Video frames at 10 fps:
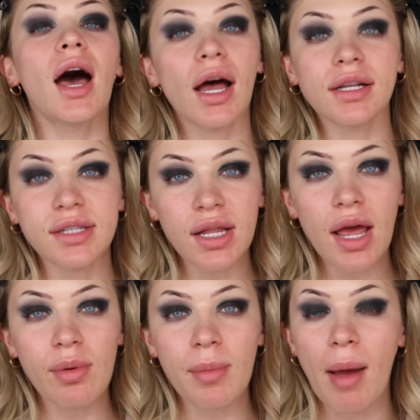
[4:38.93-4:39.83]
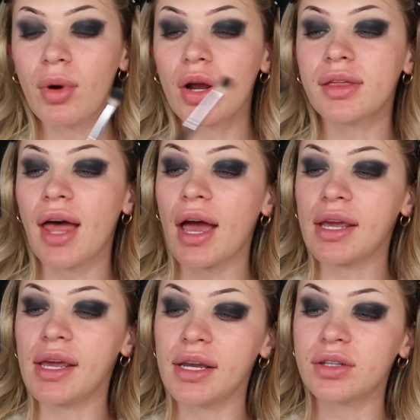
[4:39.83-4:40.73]
until I remembered that
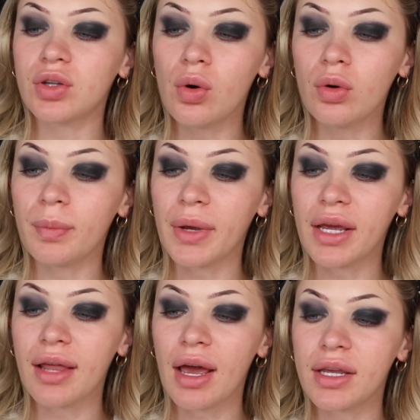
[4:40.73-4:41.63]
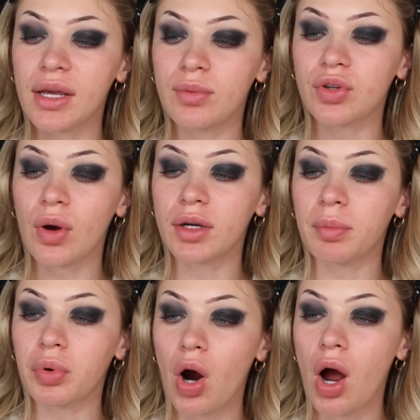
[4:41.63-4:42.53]
he told me that he was going to
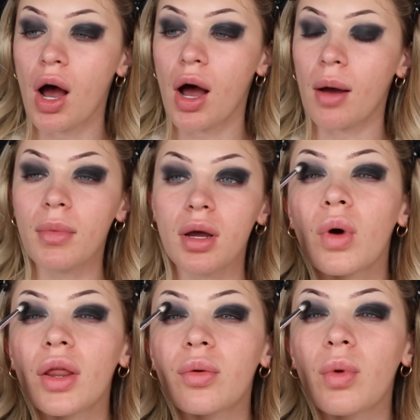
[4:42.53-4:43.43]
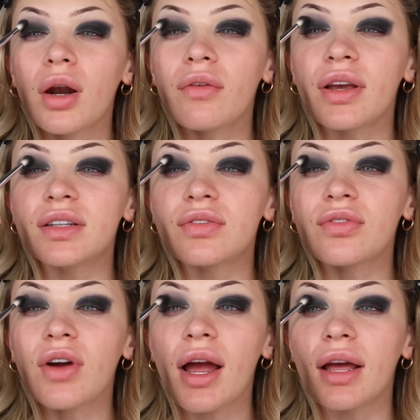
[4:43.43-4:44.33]
prom with one of his
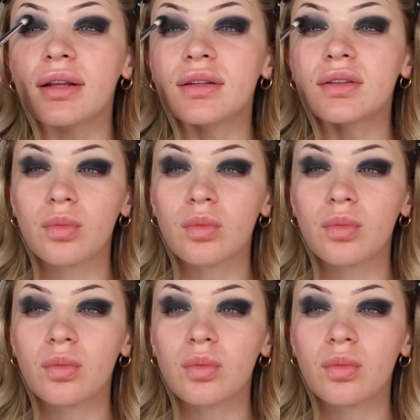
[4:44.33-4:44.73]
friends